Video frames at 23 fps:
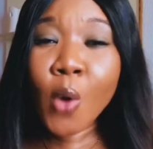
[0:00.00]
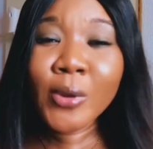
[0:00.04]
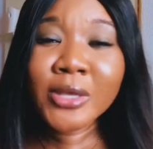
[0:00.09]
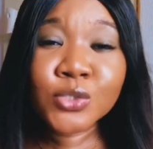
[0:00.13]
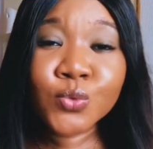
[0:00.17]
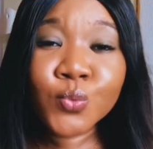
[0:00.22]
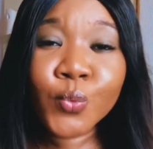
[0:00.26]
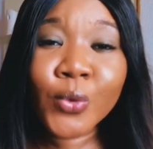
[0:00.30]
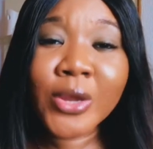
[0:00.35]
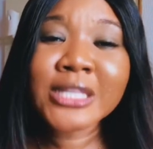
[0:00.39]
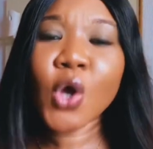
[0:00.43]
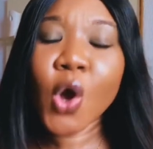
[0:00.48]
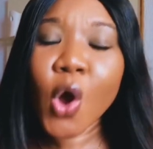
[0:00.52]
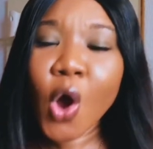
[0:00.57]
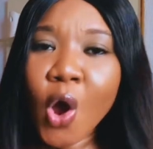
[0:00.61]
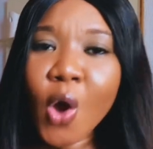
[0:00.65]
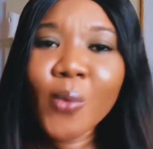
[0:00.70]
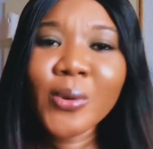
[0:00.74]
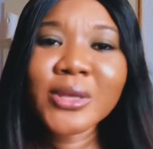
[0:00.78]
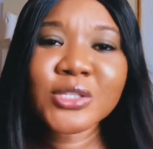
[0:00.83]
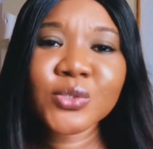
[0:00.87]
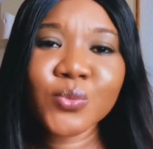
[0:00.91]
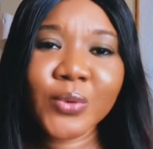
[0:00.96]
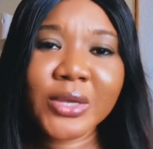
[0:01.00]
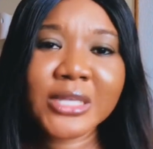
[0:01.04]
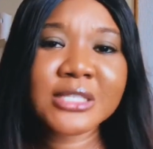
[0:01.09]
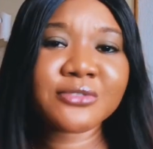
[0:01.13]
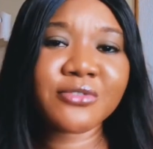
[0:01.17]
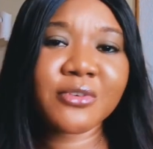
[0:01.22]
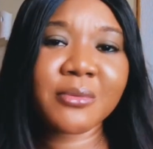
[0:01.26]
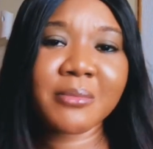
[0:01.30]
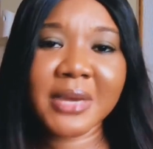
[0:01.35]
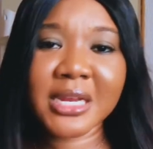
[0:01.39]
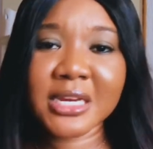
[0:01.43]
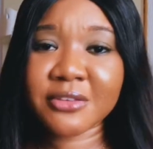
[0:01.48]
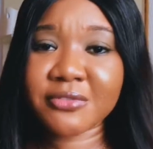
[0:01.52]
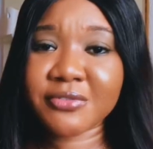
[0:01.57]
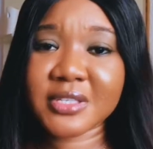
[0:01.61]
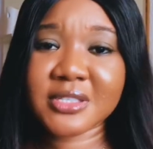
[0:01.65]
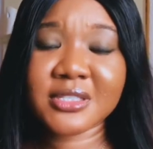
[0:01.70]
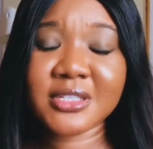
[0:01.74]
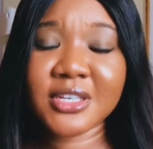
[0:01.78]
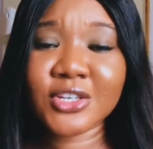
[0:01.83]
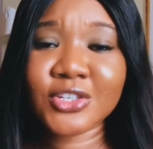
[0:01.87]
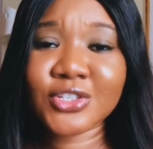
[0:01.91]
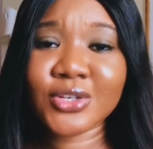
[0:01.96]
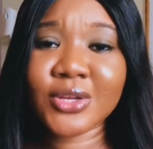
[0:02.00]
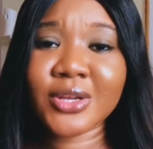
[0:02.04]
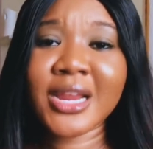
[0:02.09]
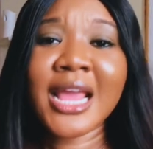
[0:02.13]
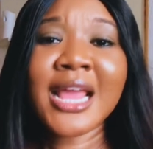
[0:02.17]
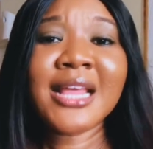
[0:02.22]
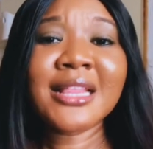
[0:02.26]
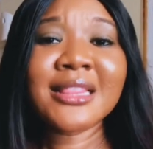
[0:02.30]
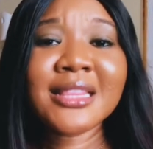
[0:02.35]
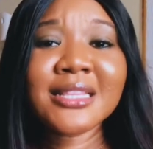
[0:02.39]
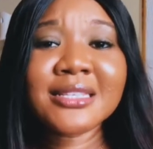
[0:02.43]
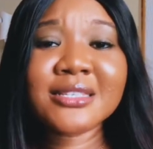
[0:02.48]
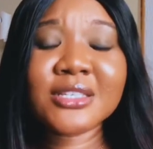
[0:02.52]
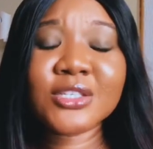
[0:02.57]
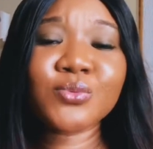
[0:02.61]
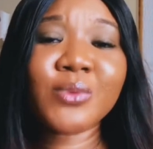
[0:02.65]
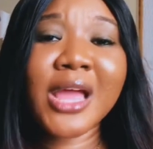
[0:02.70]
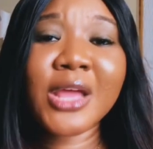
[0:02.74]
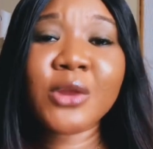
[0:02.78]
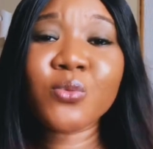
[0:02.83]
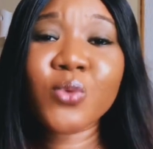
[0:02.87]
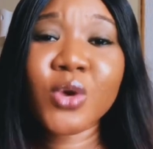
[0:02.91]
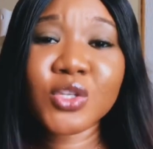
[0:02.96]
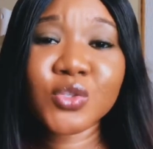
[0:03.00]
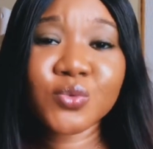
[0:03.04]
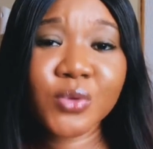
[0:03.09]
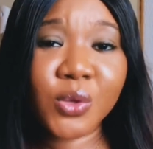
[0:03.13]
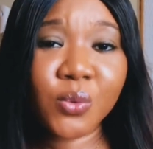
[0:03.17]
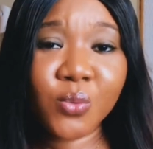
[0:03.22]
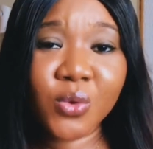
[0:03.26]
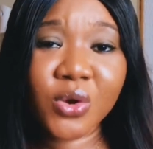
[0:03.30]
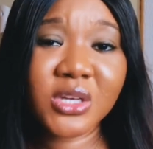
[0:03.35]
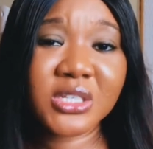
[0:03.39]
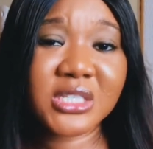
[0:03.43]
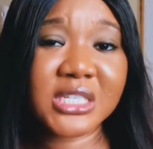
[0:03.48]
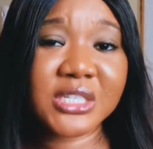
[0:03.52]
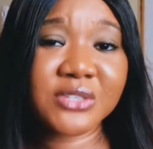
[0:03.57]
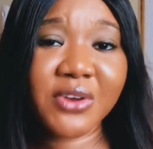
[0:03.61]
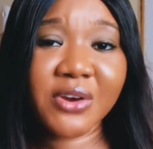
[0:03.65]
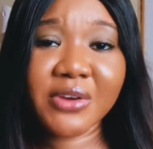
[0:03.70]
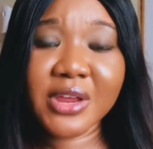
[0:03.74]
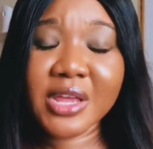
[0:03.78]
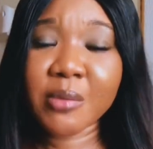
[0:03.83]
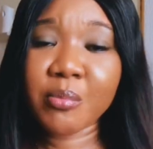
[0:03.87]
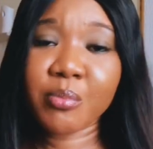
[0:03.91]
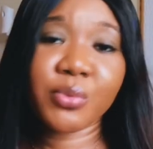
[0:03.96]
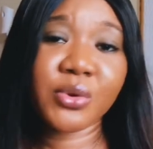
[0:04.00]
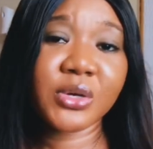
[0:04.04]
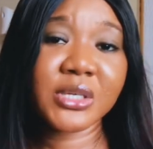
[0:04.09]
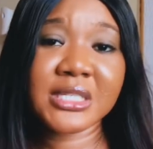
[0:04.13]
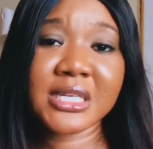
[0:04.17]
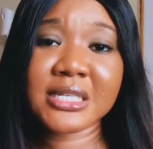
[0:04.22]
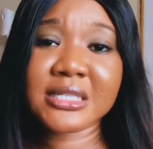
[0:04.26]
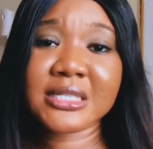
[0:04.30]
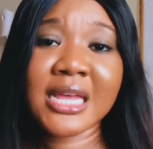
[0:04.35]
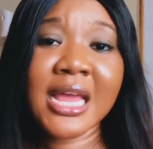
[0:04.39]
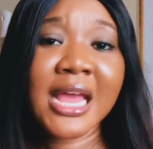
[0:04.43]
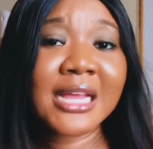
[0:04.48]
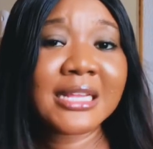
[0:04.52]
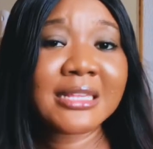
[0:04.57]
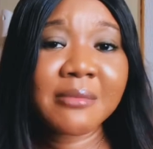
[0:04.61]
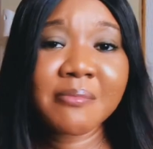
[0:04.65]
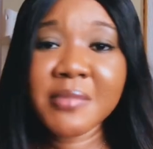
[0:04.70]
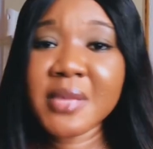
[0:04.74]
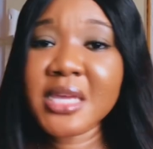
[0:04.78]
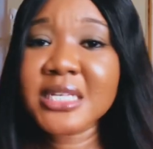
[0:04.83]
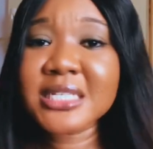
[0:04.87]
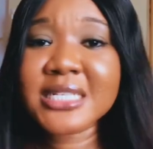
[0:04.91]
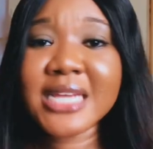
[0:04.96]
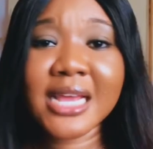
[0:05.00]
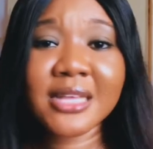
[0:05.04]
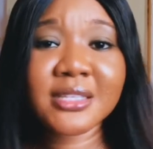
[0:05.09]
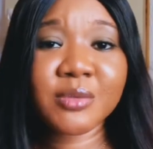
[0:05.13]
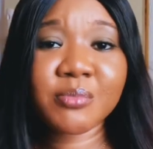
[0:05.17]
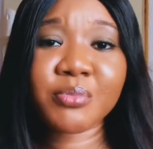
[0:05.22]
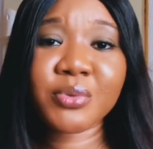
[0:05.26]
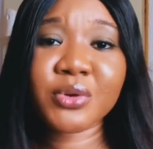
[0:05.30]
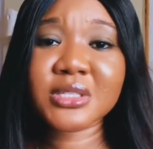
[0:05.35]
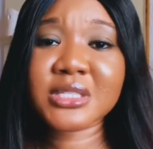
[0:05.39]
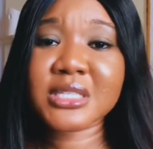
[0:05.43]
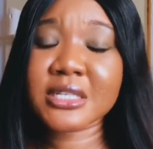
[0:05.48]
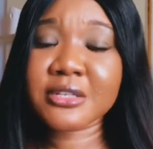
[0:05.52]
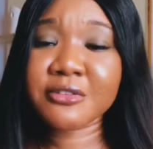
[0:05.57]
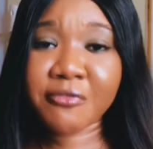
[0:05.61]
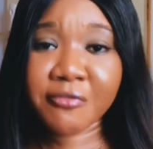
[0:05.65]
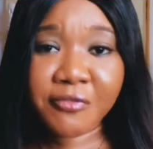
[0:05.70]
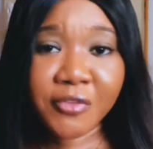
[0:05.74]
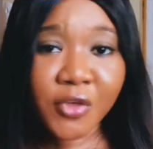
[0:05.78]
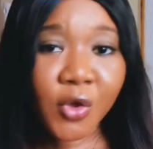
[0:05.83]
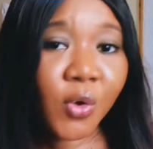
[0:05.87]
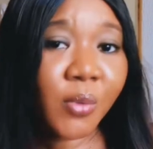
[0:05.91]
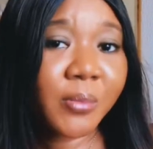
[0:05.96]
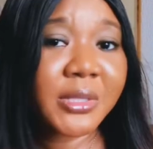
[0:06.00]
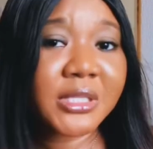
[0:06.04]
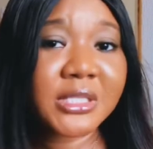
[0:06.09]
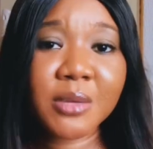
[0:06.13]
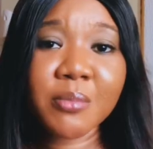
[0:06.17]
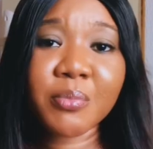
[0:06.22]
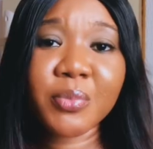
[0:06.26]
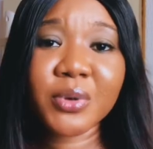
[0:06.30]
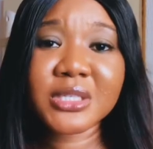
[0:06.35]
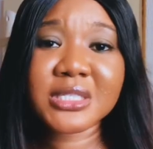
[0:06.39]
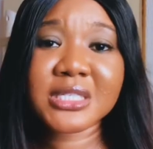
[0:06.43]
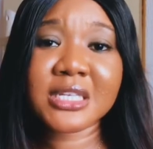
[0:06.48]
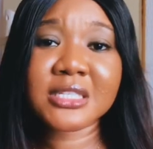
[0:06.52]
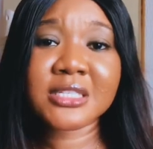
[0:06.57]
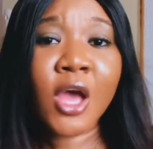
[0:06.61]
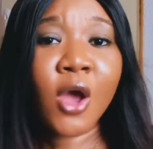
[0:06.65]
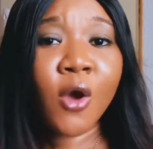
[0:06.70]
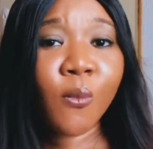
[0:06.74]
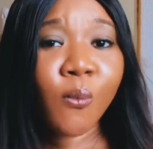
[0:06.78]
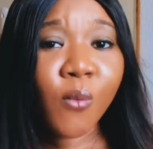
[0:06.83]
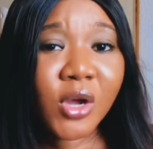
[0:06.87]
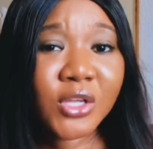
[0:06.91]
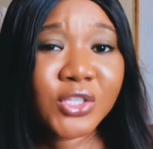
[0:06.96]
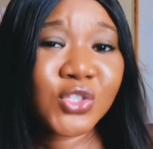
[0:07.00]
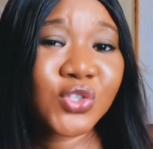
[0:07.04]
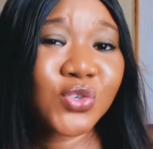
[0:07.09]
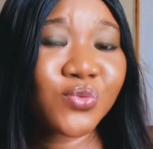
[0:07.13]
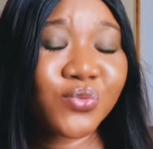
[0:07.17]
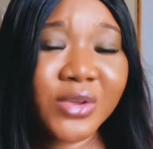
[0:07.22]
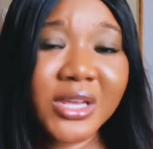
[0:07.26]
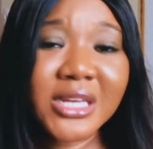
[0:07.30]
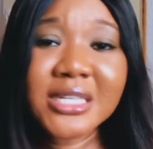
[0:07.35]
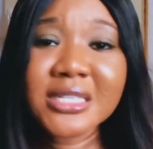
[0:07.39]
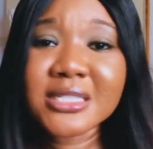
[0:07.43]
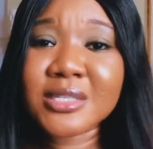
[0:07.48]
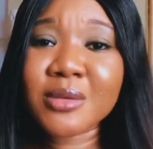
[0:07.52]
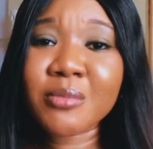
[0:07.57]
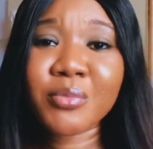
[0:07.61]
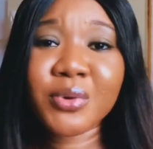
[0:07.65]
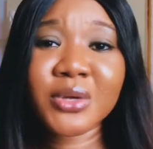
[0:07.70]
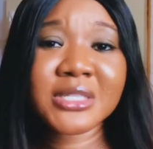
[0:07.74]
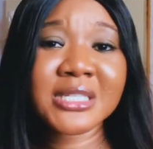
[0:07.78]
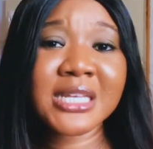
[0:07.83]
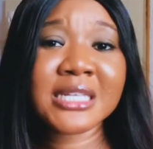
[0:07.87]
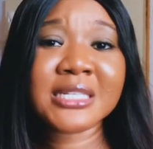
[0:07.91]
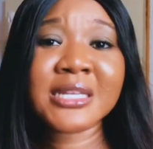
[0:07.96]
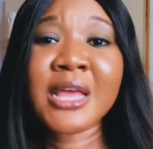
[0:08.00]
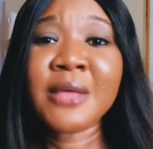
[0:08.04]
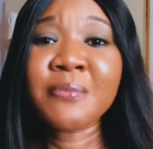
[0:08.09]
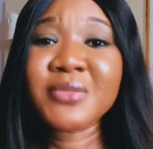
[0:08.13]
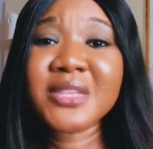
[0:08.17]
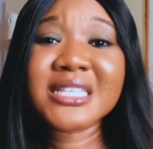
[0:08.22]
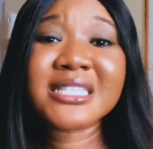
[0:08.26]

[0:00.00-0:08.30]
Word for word: It always, always waits for manifestation. This is why what we watch is very important. The media is important. Film is important. What you read is important.